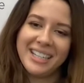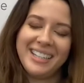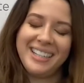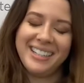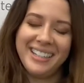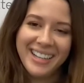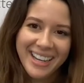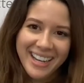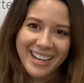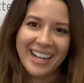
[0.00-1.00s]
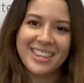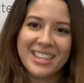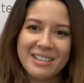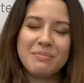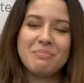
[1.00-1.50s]
And I
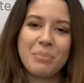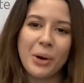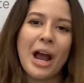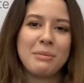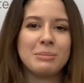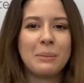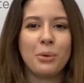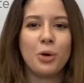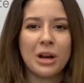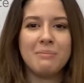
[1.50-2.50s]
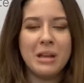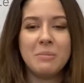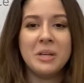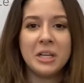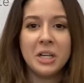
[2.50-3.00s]
think perhaps my program
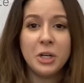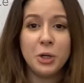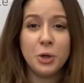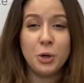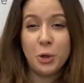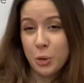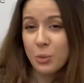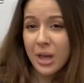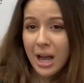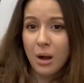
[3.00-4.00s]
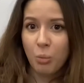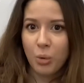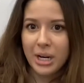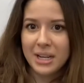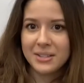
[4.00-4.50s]
maybe knew that
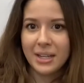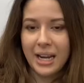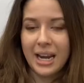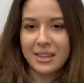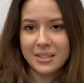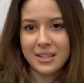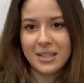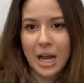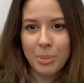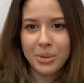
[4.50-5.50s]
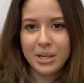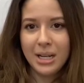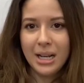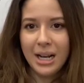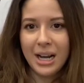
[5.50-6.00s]
when I said, hey, this has happened.
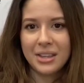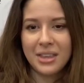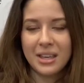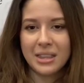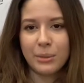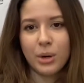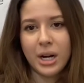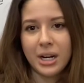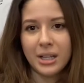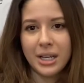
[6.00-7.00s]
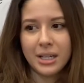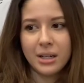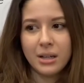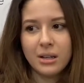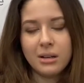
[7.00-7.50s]
I think they were kind of like,
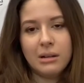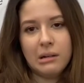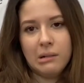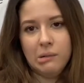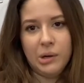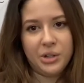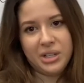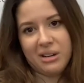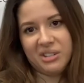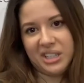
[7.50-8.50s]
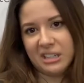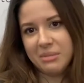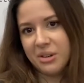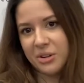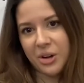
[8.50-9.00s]
well, you're not really going to
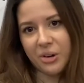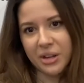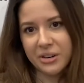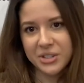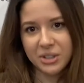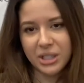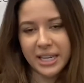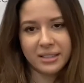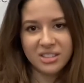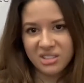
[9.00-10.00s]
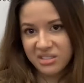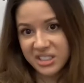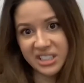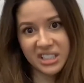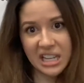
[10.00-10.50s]
be able to go there. So, like, do you
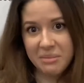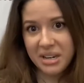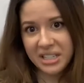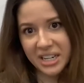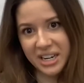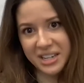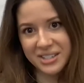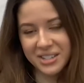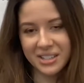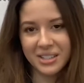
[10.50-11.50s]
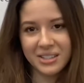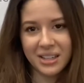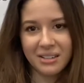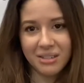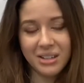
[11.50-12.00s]
really need that many days? And it's
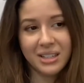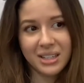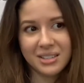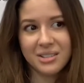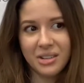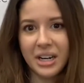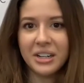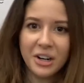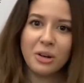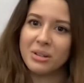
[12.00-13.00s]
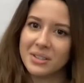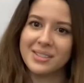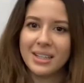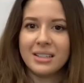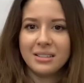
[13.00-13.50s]
like, well, I guess you're right. No,
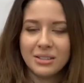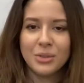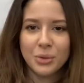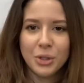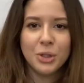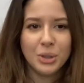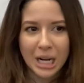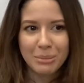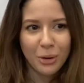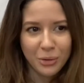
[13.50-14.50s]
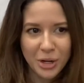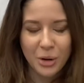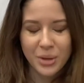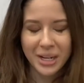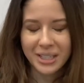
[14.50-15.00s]
because you and I both
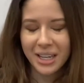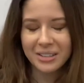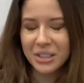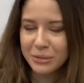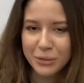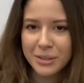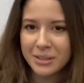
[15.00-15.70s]
know that I can't leave.